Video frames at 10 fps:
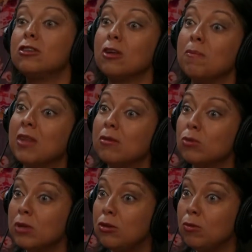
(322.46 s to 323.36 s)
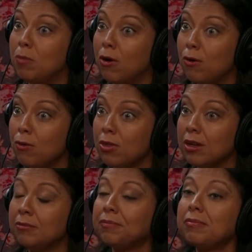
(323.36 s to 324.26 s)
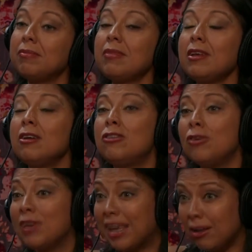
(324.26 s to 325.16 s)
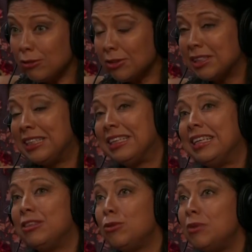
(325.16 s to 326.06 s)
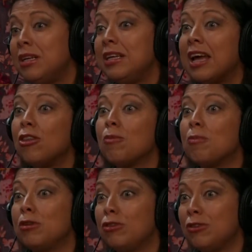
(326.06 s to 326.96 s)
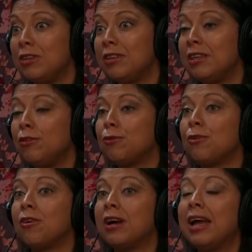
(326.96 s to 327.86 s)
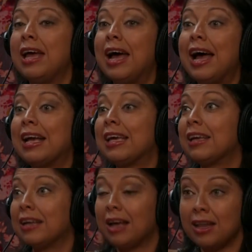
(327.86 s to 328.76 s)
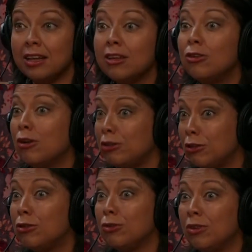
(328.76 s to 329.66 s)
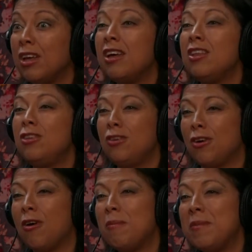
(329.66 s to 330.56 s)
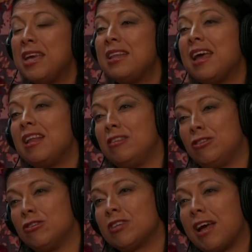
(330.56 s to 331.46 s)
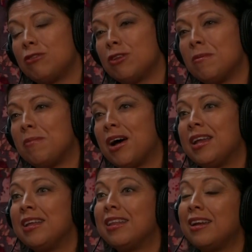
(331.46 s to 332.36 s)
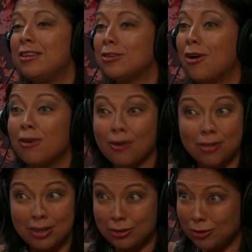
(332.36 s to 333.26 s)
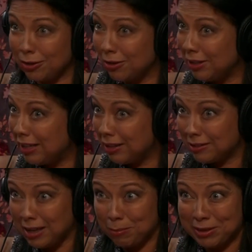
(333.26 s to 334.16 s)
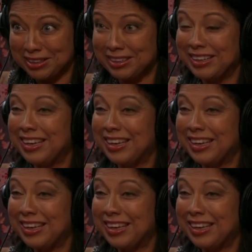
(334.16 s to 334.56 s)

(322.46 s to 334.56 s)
Sometimes we do both. So, counseling is really an opportunity for a, an adult to come in and just have somebody that is unconditionally accepting,